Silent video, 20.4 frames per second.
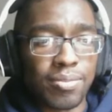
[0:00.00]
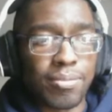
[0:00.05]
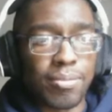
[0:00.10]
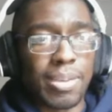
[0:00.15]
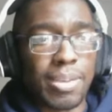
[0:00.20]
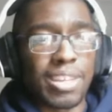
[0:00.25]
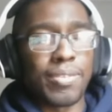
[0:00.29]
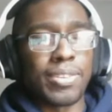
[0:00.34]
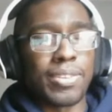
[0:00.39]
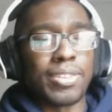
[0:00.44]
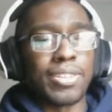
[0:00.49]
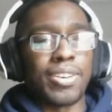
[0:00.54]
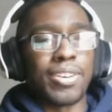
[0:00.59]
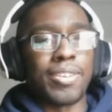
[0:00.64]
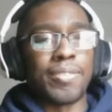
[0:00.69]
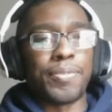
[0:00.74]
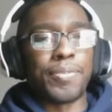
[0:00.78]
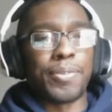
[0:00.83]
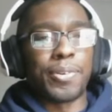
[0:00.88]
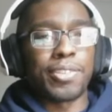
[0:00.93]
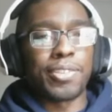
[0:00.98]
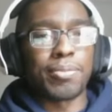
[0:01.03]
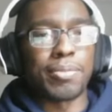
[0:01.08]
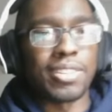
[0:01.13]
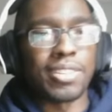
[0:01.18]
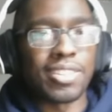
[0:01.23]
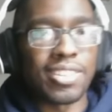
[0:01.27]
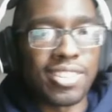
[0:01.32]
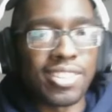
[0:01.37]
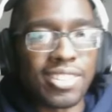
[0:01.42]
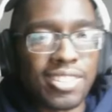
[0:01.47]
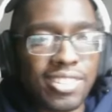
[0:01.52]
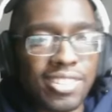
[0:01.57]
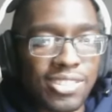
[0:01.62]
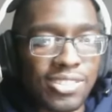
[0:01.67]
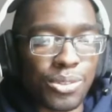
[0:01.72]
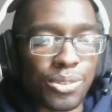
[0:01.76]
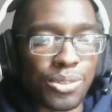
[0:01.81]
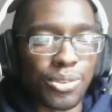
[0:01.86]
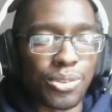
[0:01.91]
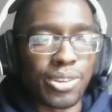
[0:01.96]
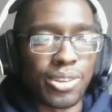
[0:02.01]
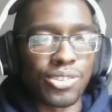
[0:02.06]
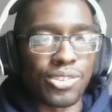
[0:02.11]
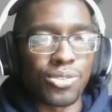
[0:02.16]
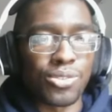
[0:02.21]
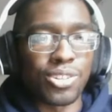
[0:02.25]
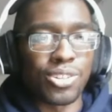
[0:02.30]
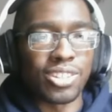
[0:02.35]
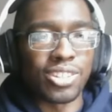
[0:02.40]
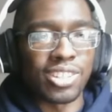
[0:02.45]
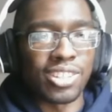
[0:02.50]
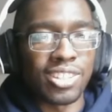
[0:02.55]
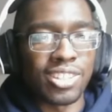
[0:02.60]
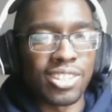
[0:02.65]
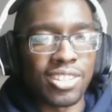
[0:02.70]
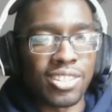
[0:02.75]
Meggy with law enforcement still going strong.